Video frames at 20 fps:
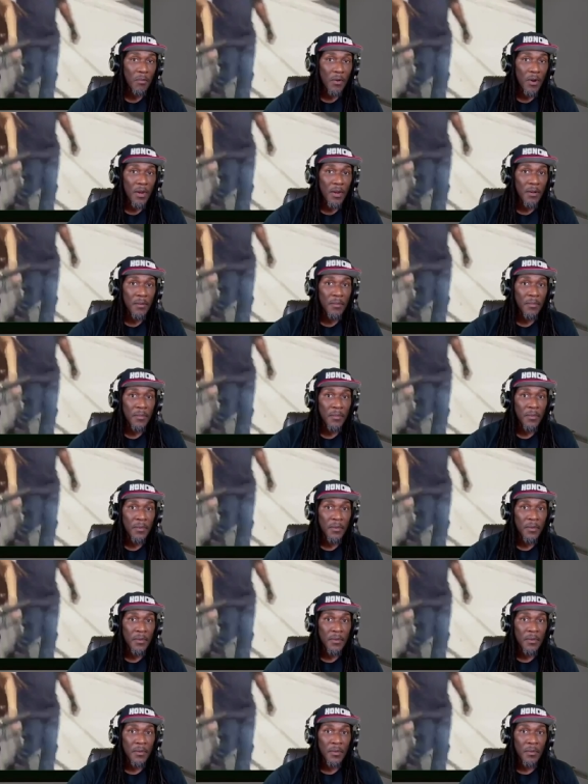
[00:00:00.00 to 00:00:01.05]
right?
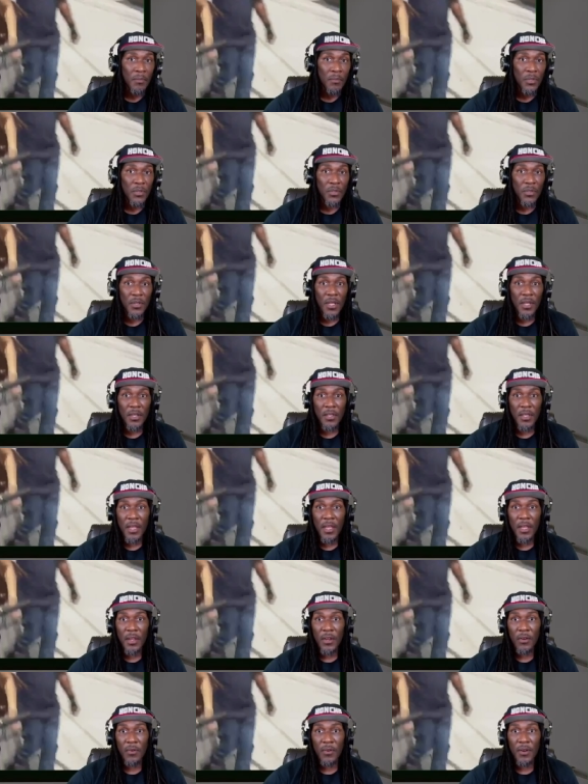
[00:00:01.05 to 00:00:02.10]
But you got the
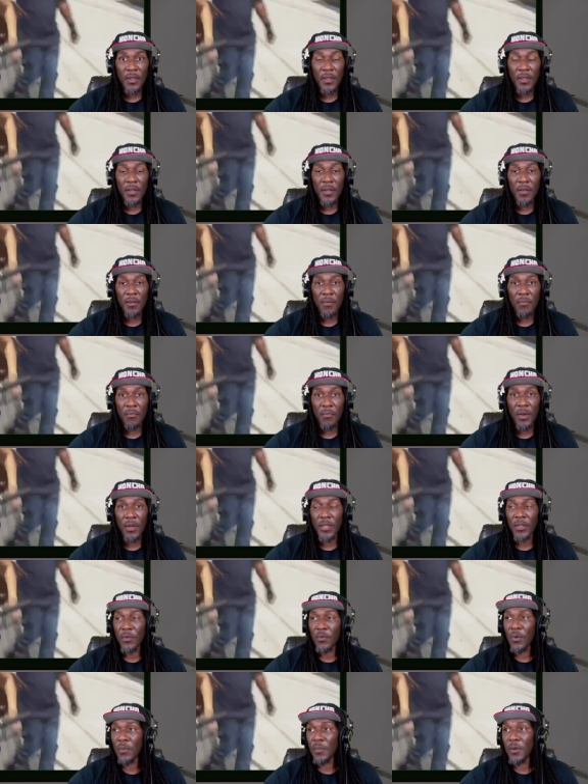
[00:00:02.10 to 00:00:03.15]
angry
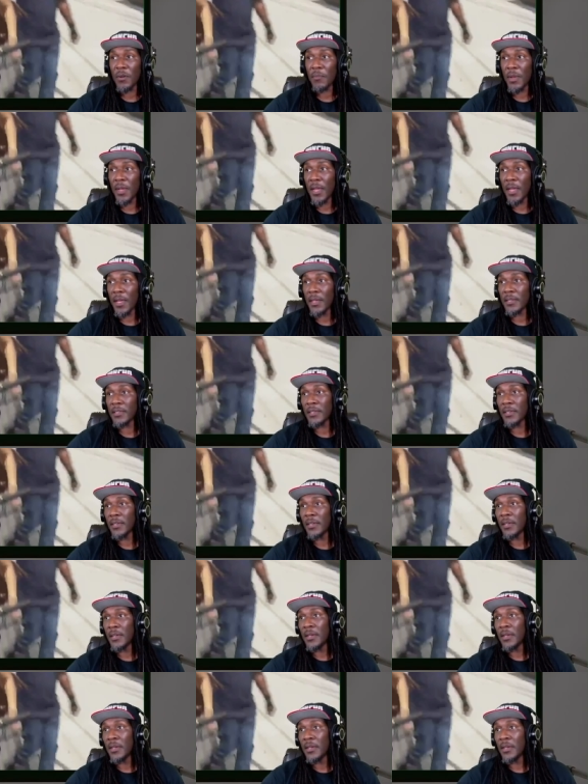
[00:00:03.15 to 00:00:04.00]
monkey woman in a mask